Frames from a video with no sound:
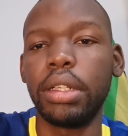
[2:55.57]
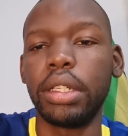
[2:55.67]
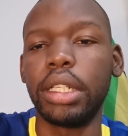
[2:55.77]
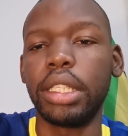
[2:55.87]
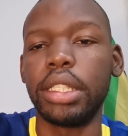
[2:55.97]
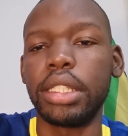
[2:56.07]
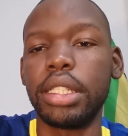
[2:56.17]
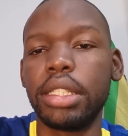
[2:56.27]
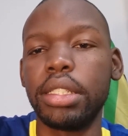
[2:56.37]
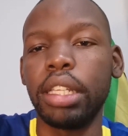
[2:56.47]
Look at this.
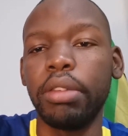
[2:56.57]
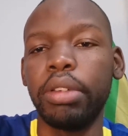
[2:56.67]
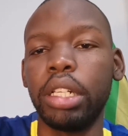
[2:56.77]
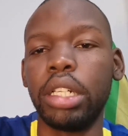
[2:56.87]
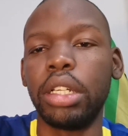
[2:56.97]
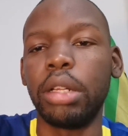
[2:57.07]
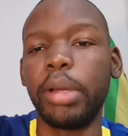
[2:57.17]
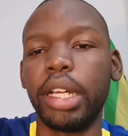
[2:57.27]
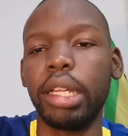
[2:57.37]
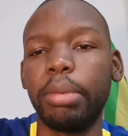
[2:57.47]
This is definitely gonna
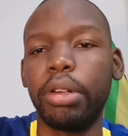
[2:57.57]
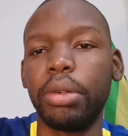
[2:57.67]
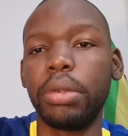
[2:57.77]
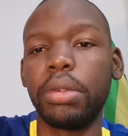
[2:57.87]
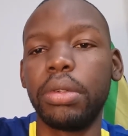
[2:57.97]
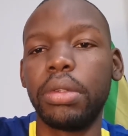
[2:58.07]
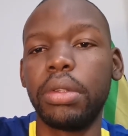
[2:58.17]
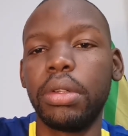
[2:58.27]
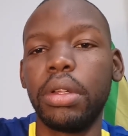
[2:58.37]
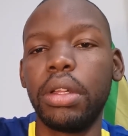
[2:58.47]
buy, bro.
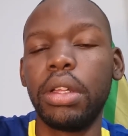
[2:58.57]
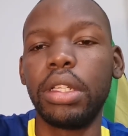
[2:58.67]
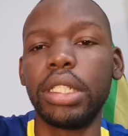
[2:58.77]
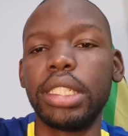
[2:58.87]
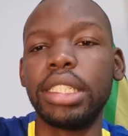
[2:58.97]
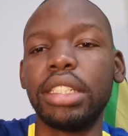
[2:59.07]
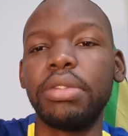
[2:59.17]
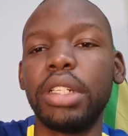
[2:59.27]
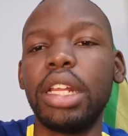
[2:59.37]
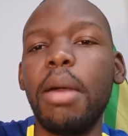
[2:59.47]
This is
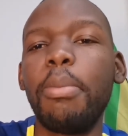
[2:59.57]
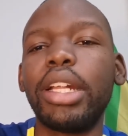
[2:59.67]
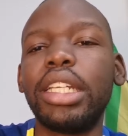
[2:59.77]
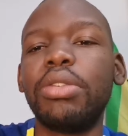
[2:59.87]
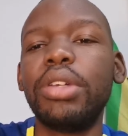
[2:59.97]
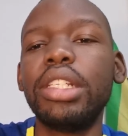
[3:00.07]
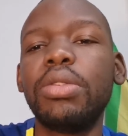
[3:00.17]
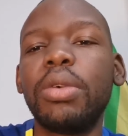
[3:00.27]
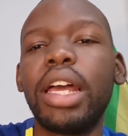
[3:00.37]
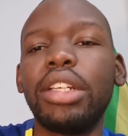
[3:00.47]
definitely. But the
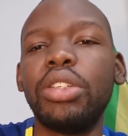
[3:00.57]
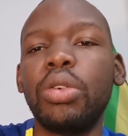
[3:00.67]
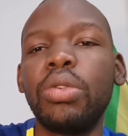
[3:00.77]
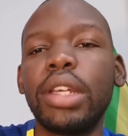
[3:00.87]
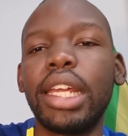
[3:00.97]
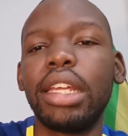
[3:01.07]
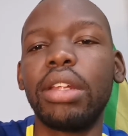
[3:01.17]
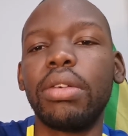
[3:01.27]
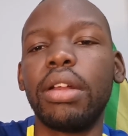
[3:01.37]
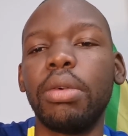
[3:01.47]
reason why I don't
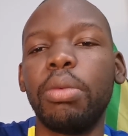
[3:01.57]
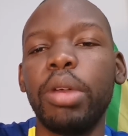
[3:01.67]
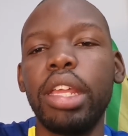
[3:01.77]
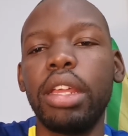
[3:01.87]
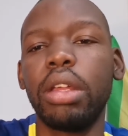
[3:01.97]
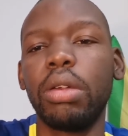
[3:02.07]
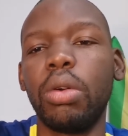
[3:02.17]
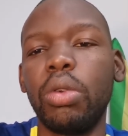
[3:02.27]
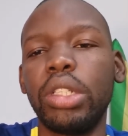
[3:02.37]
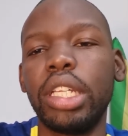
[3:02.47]
like where
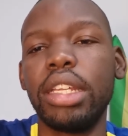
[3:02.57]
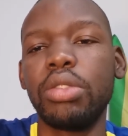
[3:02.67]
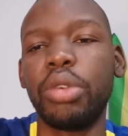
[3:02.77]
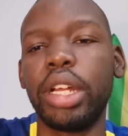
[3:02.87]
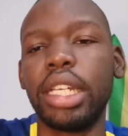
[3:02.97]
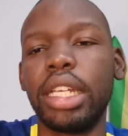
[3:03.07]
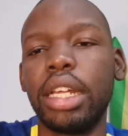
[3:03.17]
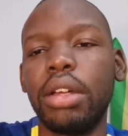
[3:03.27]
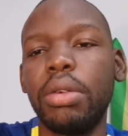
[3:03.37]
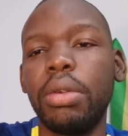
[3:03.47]
gold is right
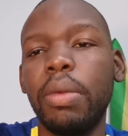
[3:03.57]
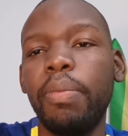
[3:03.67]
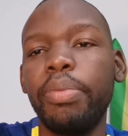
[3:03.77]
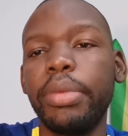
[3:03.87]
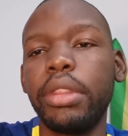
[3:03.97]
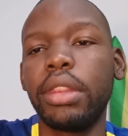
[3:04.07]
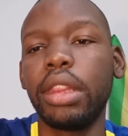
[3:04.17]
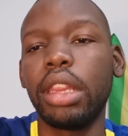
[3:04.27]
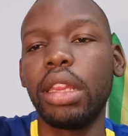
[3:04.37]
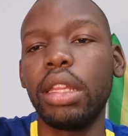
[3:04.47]
now,
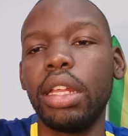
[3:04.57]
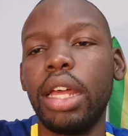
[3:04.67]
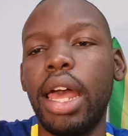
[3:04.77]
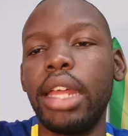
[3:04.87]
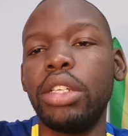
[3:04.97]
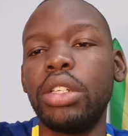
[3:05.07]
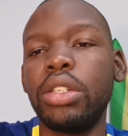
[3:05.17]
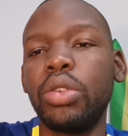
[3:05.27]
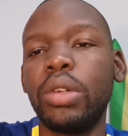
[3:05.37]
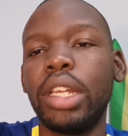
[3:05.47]
I
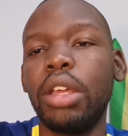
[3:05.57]
just don't